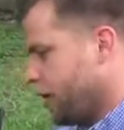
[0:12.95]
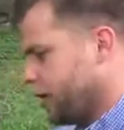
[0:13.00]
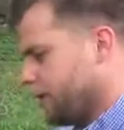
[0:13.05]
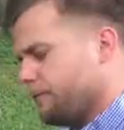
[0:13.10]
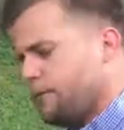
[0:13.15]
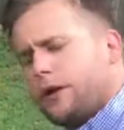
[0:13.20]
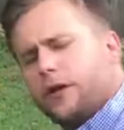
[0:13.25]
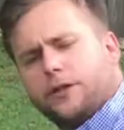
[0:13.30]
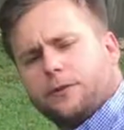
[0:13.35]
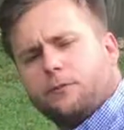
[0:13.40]

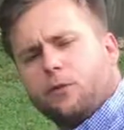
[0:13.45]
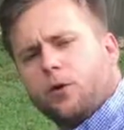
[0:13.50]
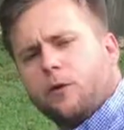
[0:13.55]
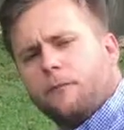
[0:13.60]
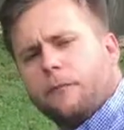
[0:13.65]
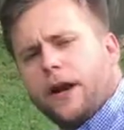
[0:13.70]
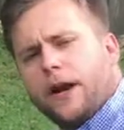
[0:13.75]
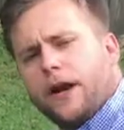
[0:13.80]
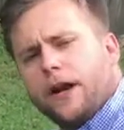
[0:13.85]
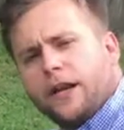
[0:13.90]
much more
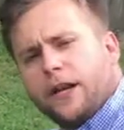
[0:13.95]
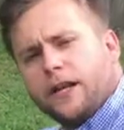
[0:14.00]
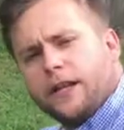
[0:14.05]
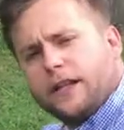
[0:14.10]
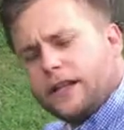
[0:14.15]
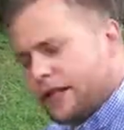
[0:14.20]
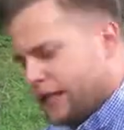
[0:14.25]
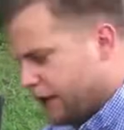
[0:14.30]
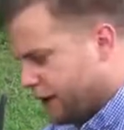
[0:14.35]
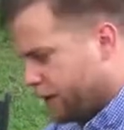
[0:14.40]
American
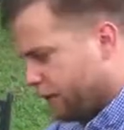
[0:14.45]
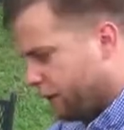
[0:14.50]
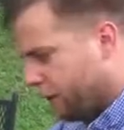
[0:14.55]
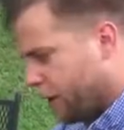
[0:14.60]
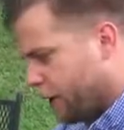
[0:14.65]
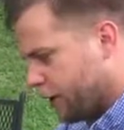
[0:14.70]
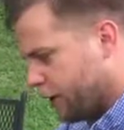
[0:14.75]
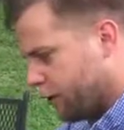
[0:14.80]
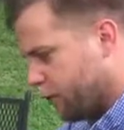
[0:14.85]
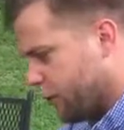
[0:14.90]
than eating a
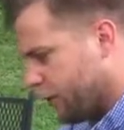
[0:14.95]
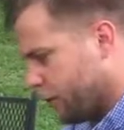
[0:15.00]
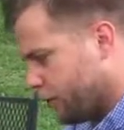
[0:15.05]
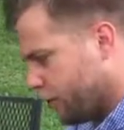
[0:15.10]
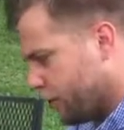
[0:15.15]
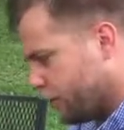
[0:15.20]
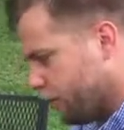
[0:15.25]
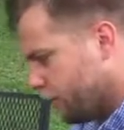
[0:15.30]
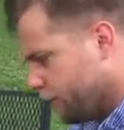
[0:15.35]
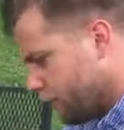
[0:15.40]
fresh grilled
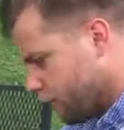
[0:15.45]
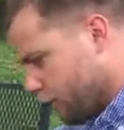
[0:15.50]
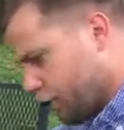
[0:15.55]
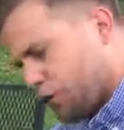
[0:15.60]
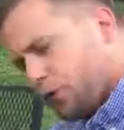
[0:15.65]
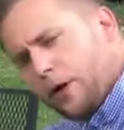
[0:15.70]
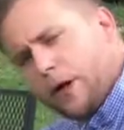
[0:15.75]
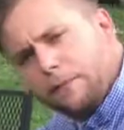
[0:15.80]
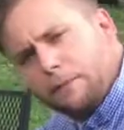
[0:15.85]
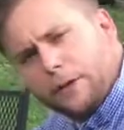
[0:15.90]

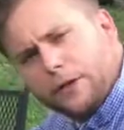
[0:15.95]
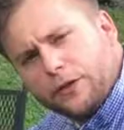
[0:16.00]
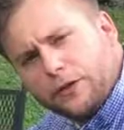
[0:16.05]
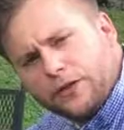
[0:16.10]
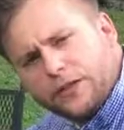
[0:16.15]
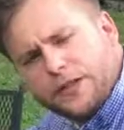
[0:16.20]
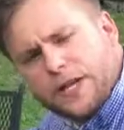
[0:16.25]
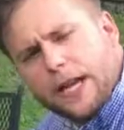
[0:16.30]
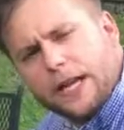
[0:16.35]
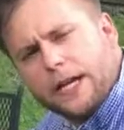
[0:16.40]
shrimp and
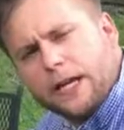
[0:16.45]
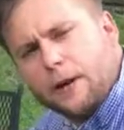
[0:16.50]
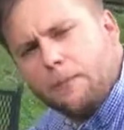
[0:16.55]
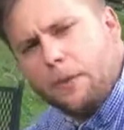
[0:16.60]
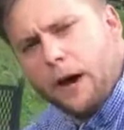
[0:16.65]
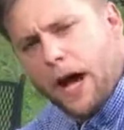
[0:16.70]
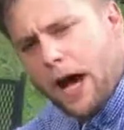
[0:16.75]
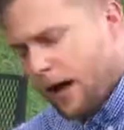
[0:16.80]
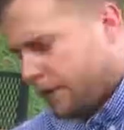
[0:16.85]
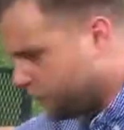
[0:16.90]
steak
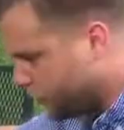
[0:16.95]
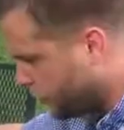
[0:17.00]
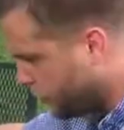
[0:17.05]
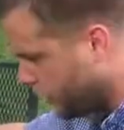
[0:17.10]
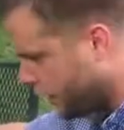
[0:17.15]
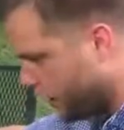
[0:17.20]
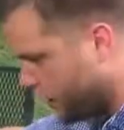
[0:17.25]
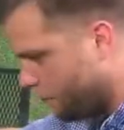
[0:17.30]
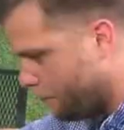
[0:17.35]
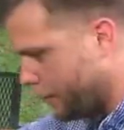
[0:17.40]
kebab and
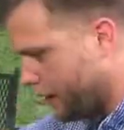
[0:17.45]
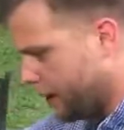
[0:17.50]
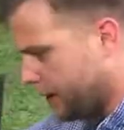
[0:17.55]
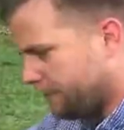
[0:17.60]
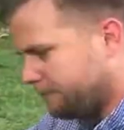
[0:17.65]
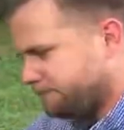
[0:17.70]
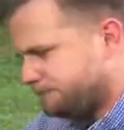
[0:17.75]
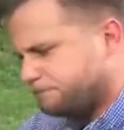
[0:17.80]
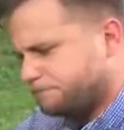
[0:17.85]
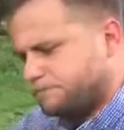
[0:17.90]
drinking a beer.
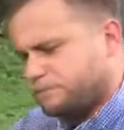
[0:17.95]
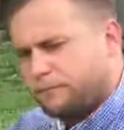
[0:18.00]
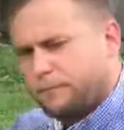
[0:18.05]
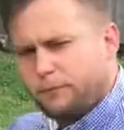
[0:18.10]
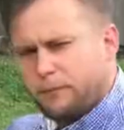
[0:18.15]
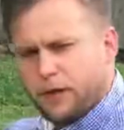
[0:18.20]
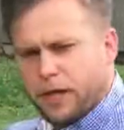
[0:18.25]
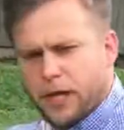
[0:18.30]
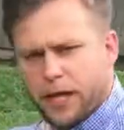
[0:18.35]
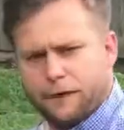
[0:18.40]

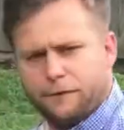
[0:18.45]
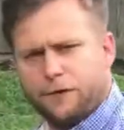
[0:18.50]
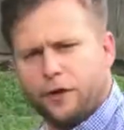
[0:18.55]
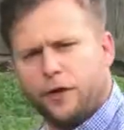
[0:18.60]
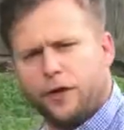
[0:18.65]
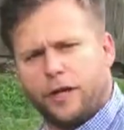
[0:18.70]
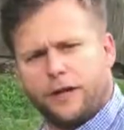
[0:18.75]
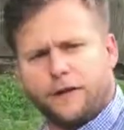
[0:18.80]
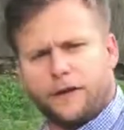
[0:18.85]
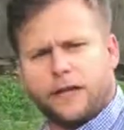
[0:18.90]
And if
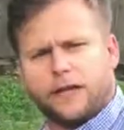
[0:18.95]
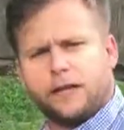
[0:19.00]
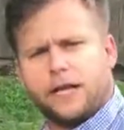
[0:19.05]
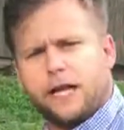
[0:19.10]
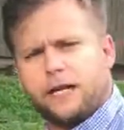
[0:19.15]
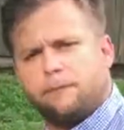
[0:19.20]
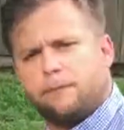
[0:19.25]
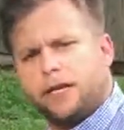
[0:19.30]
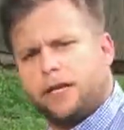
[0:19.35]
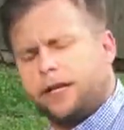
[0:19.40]
you're anything
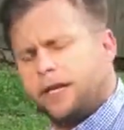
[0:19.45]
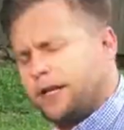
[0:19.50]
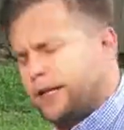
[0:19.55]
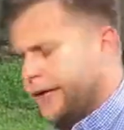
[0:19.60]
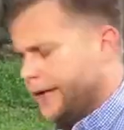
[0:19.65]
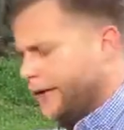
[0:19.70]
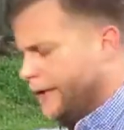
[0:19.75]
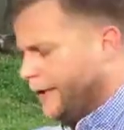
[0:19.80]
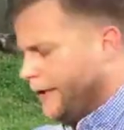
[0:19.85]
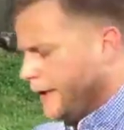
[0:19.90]
like me,
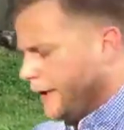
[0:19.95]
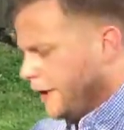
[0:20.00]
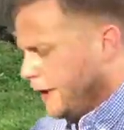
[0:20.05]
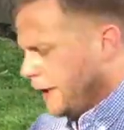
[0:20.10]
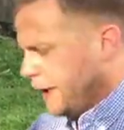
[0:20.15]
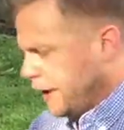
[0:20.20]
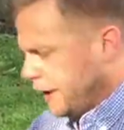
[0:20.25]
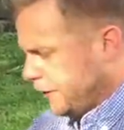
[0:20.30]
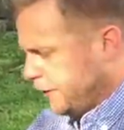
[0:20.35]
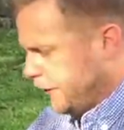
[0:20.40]

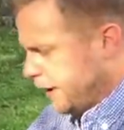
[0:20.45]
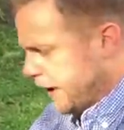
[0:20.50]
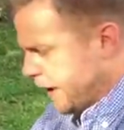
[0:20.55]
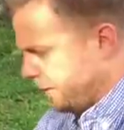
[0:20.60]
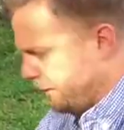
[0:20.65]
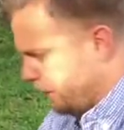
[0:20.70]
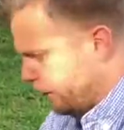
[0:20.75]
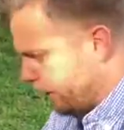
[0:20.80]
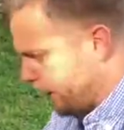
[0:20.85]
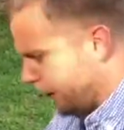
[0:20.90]
you're
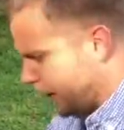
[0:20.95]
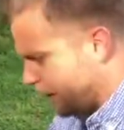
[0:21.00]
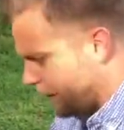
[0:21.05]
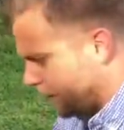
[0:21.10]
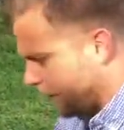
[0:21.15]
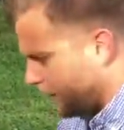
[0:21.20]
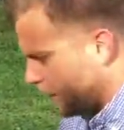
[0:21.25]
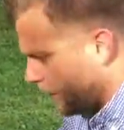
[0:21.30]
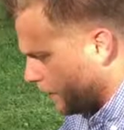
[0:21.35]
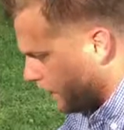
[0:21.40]
left looking at
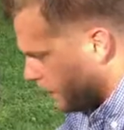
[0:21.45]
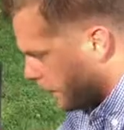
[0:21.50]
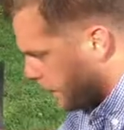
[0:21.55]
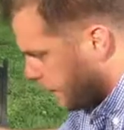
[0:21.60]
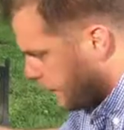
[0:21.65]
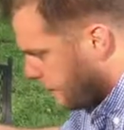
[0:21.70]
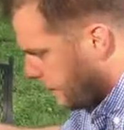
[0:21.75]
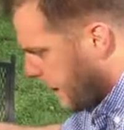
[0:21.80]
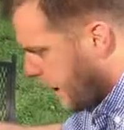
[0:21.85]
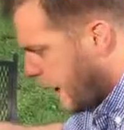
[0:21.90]
your
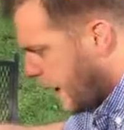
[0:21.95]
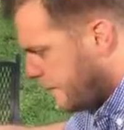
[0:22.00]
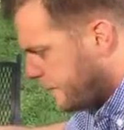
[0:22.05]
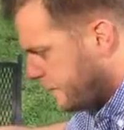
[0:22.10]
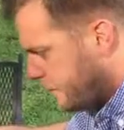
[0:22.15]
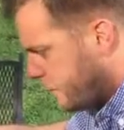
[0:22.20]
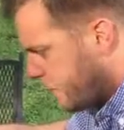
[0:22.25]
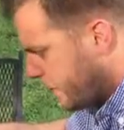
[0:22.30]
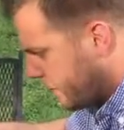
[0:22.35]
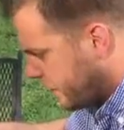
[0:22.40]

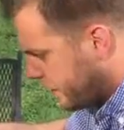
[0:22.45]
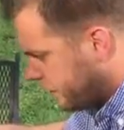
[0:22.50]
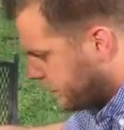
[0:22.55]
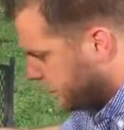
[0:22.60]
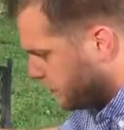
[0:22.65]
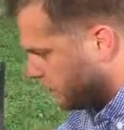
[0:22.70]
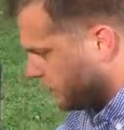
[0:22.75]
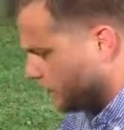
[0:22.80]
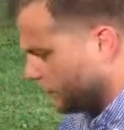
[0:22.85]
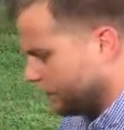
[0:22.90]
kebabs wondering,
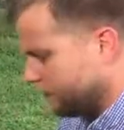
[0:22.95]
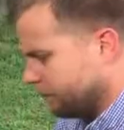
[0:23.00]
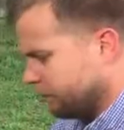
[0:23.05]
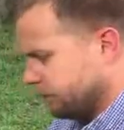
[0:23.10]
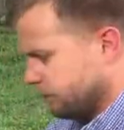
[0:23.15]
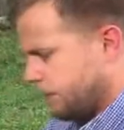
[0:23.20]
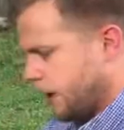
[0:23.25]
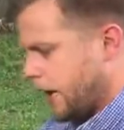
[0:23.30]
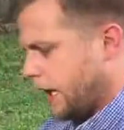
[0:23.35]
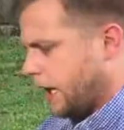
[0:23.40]

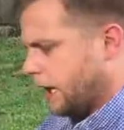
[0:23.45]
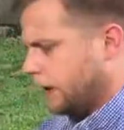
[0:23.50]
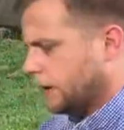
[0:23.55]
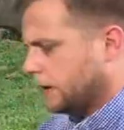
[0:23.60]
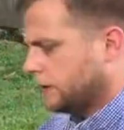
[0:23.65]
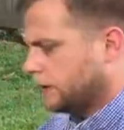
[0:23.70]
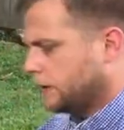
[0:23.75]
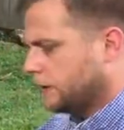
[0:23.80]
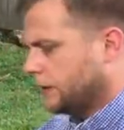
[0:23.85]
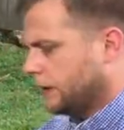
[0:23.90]
man,
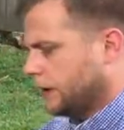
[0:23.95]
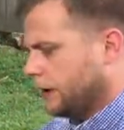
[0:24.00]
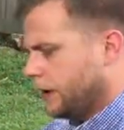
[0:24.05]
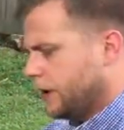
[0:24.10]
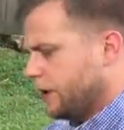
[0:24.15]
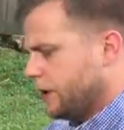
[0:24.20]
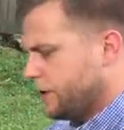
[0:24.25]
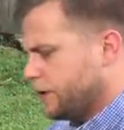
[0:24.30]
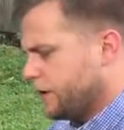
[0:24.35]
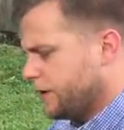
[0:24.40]

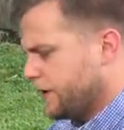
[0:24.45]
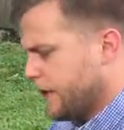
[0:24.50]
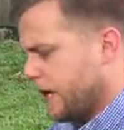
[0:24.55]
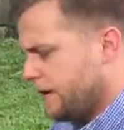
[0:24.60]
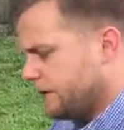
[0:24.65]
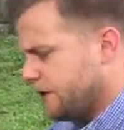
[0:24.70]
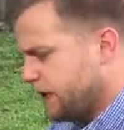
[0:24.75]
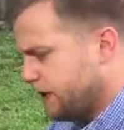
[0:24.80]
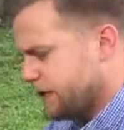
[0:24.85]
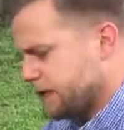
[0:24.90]
just how
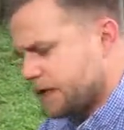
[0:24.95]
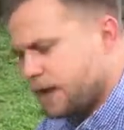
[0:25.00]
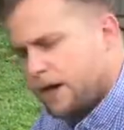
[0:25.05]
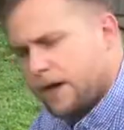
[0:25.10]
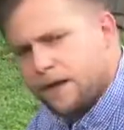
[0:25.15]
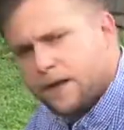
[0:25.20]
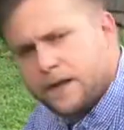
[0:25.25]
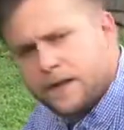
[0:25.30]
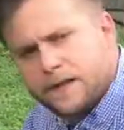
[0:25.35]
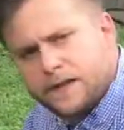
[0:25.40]
dense
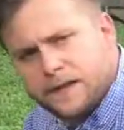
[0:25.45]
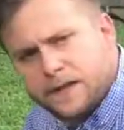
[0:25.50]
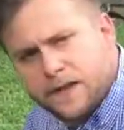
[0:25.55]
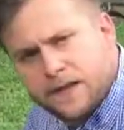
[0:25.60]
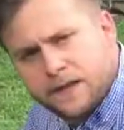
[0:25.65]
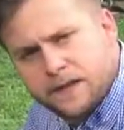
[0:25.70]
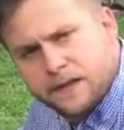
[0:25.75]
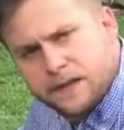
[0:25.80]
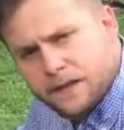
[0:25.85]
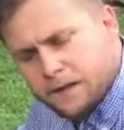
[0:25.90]
are these
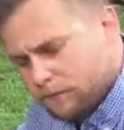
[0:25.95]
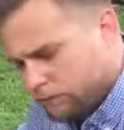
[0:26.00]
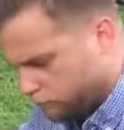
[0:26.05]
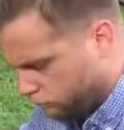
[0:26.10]
sticks?